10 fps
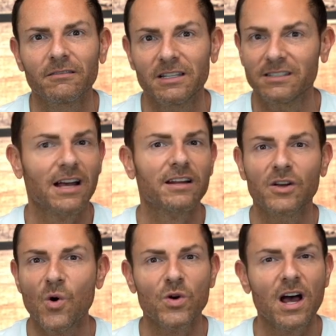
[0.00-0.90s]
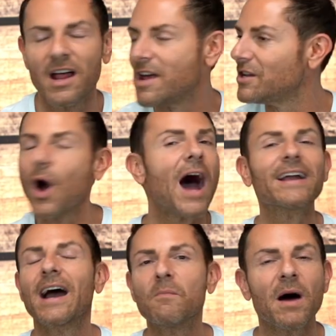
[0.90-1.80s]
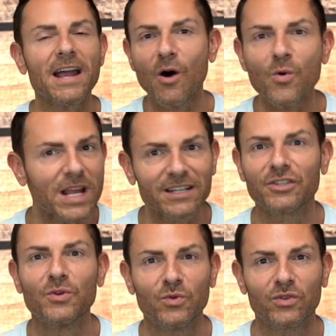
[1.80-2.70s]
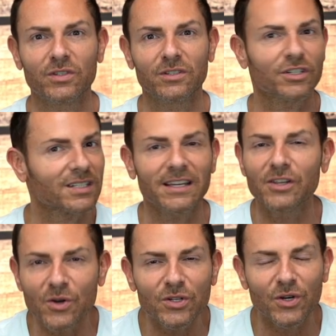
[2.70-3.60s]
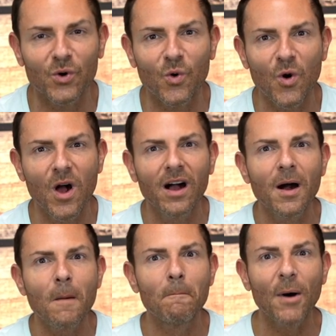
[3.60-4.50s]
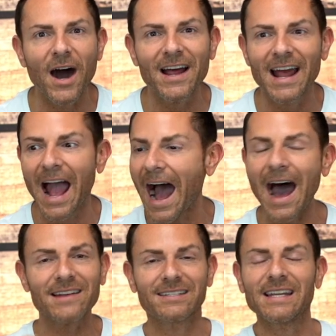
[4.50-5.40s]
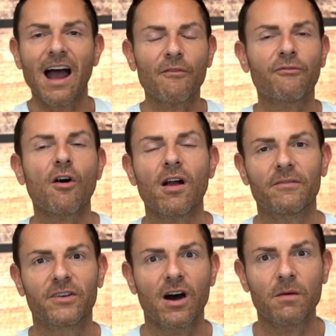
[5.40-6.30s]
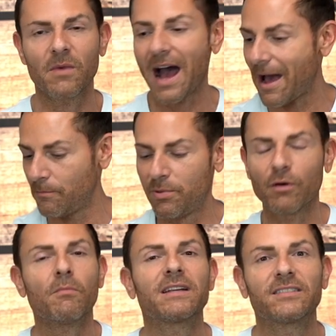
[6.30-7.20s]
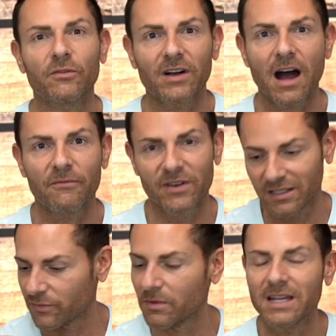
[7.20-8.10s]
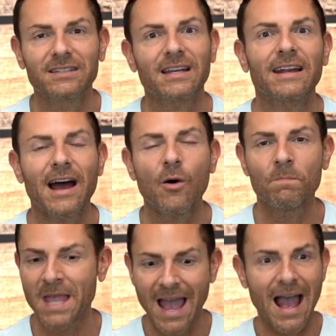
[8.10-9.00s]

He's got it going on. No, I got my own issues, just like you do. But I see how far I've come. I've built my self-confidence from the inside out.